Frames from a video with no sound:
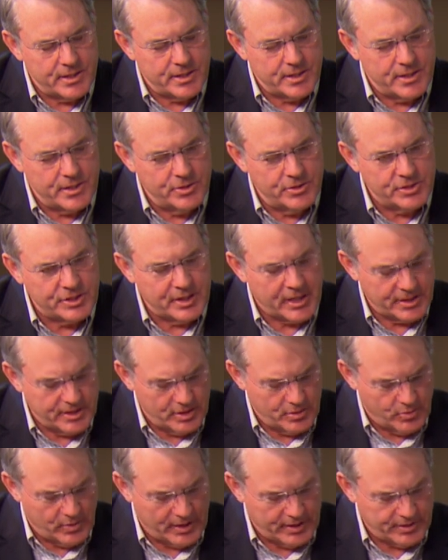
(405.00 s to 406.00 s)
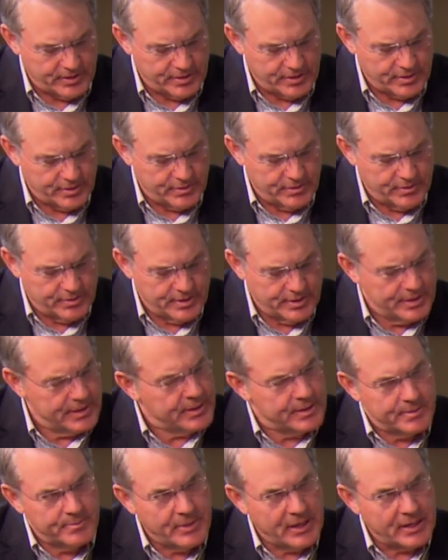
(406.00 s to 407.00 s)
you said you went to
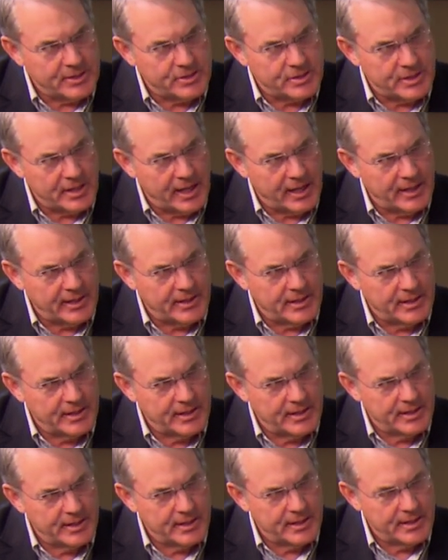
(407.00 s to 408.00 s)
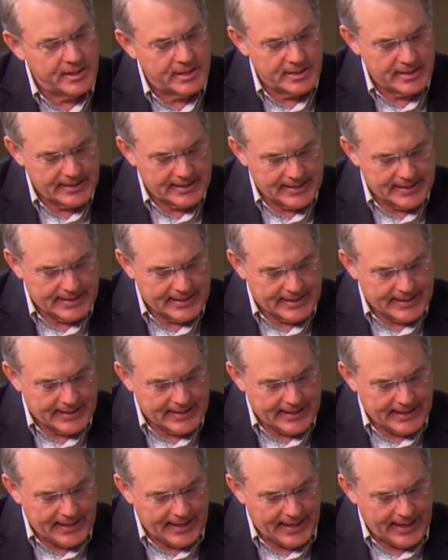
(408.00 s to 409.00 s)
Penn State. Yeah.
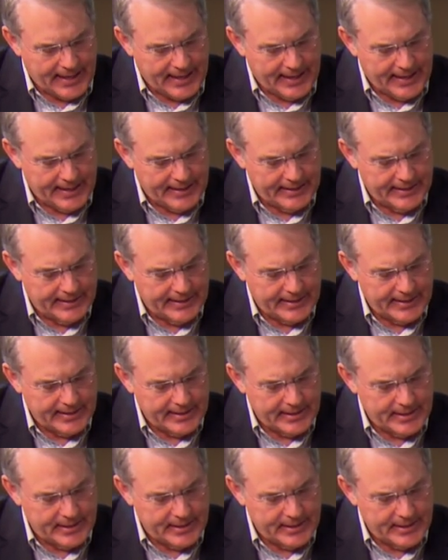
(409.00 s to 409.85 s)
And